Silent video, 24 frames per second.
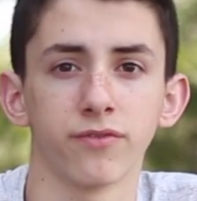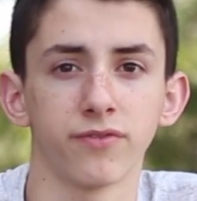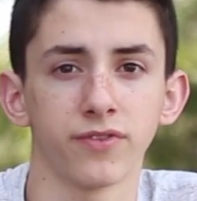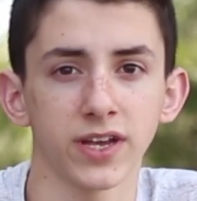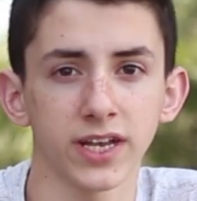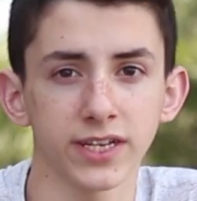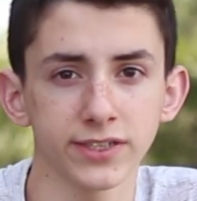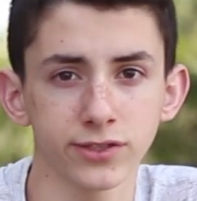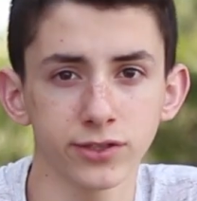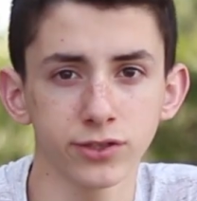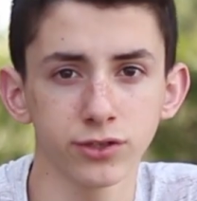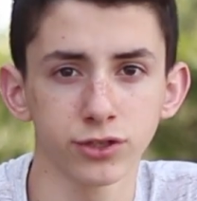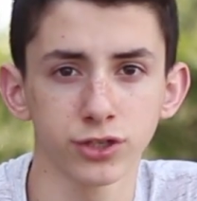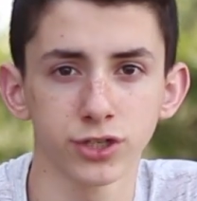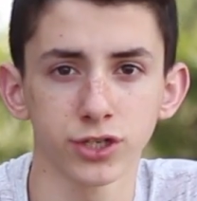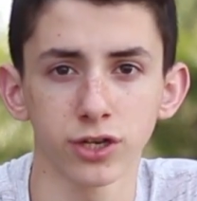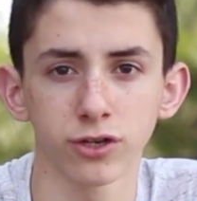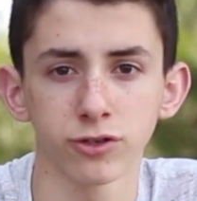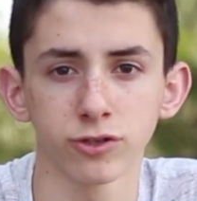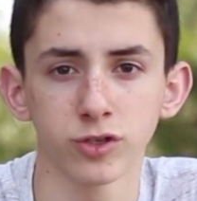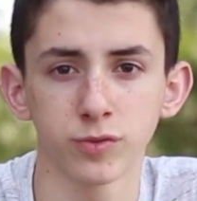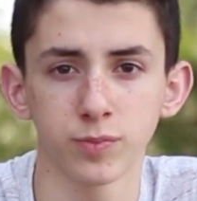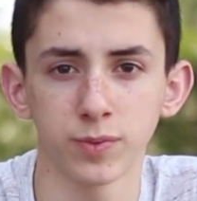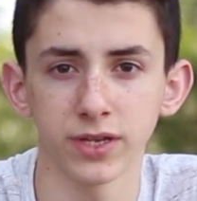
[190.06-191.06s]
faster your
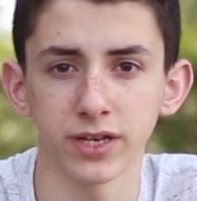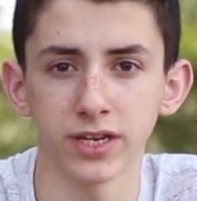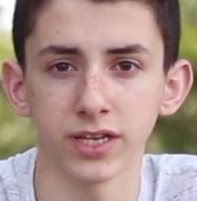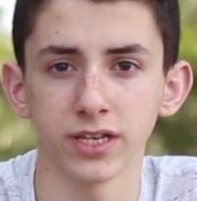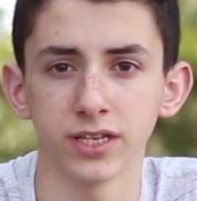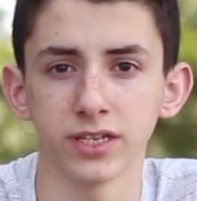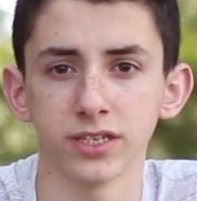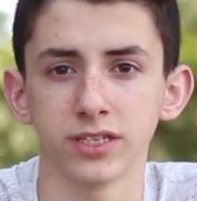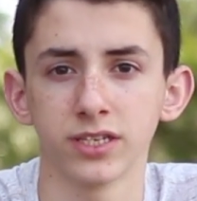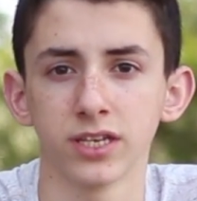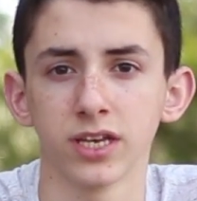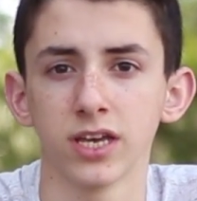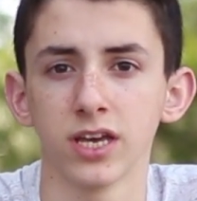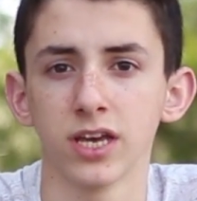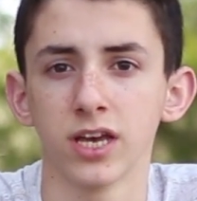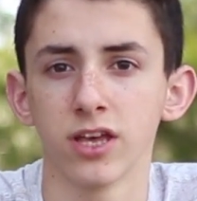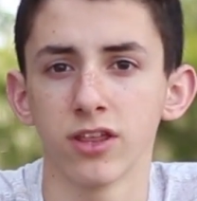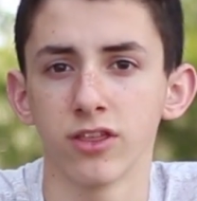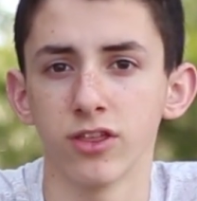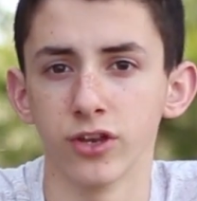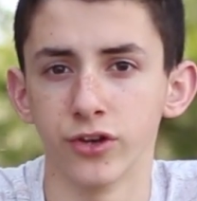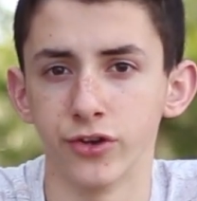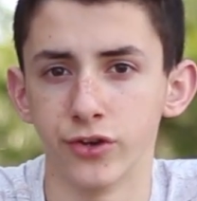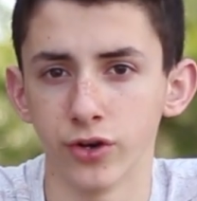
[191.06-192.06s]
shutter speed is,
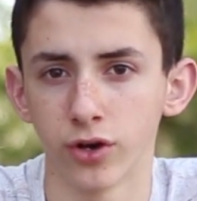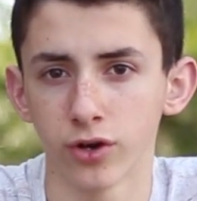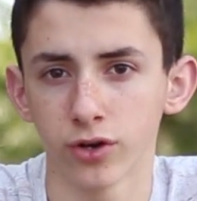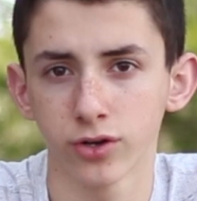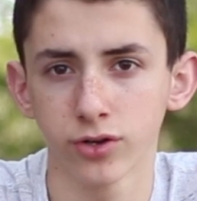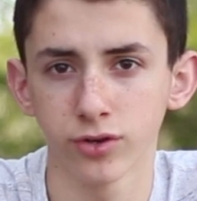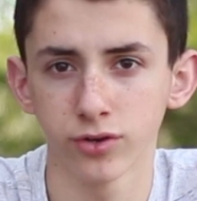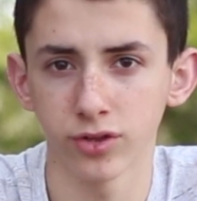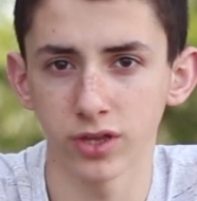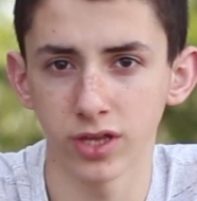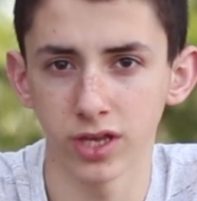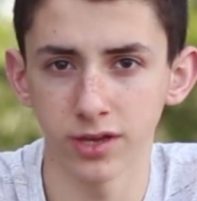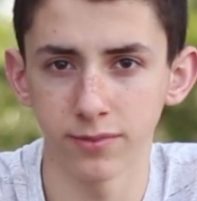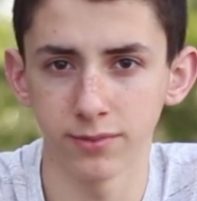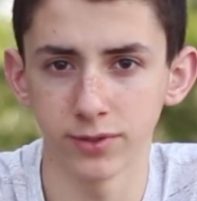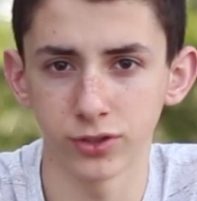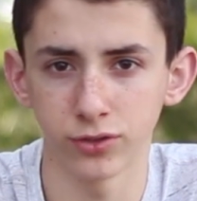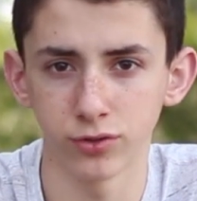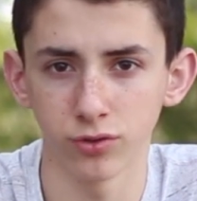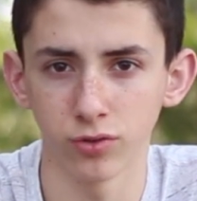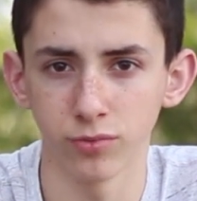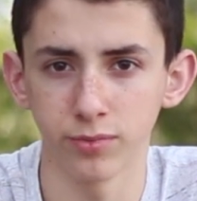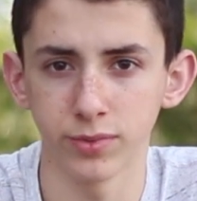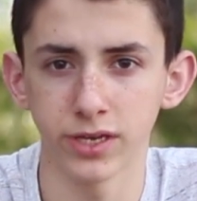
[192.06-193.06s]
the darker the
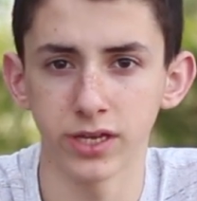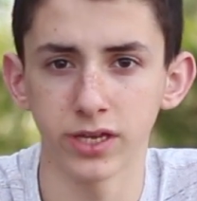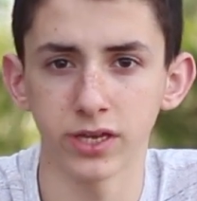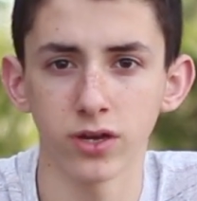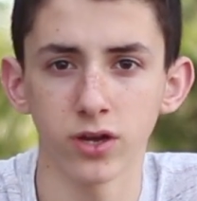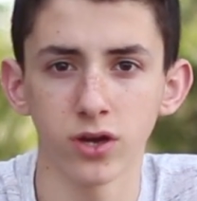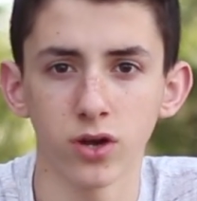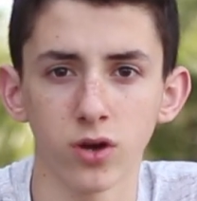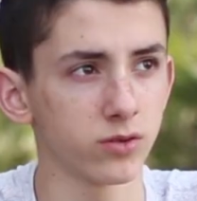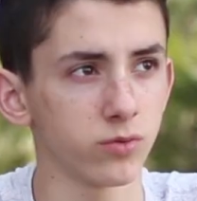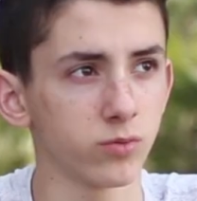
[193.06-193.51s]
image will be,